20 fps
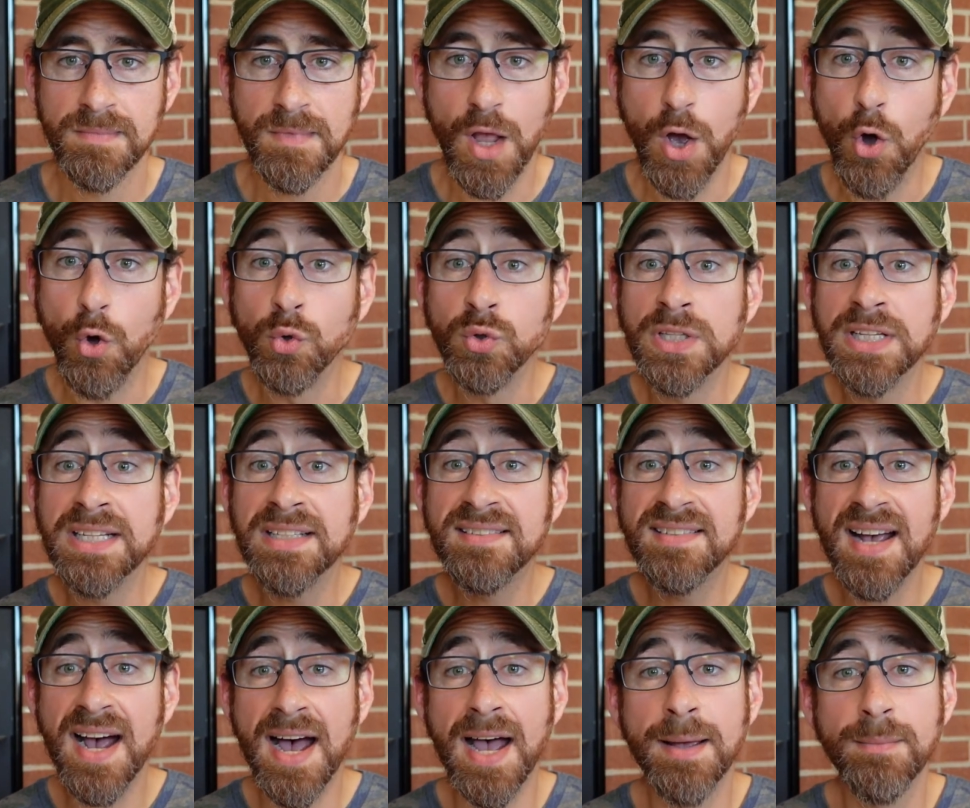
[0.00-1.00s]
Only
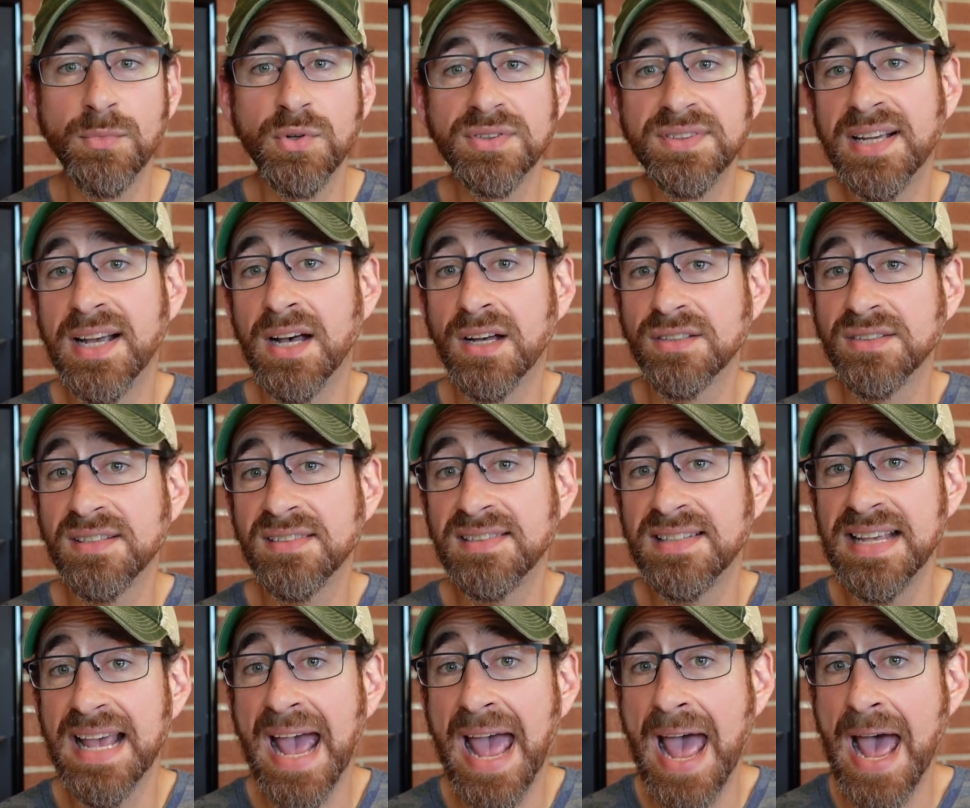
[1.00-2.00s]
time will tell to
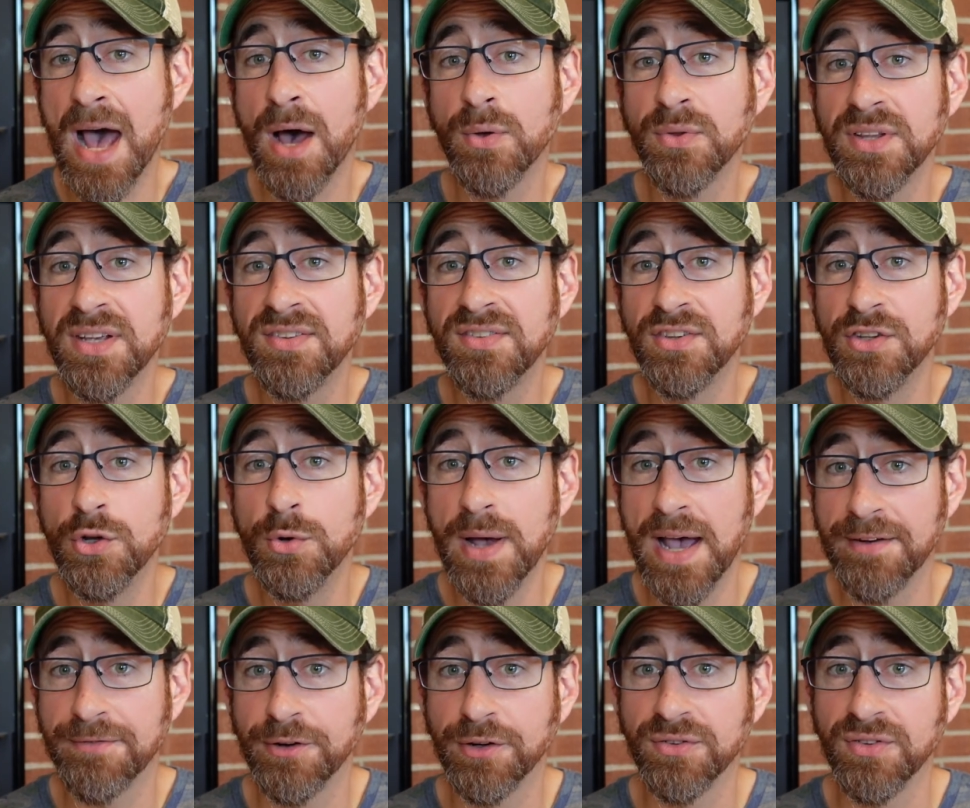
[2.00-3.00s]
see how these new
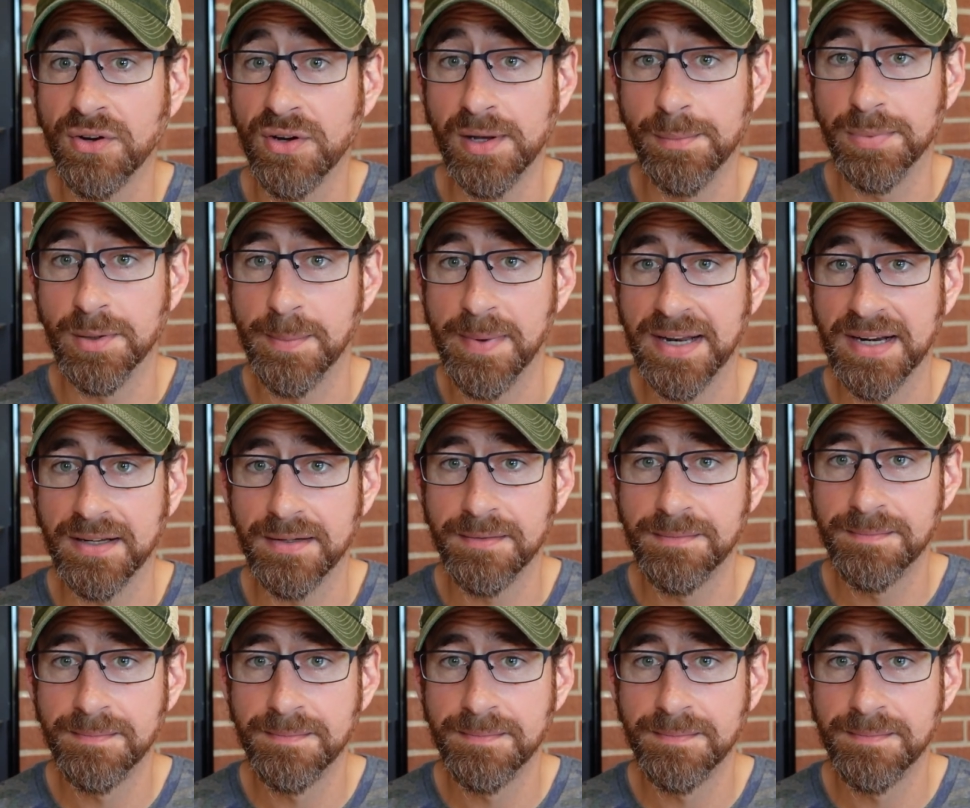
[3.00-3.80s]
efforts are implemented.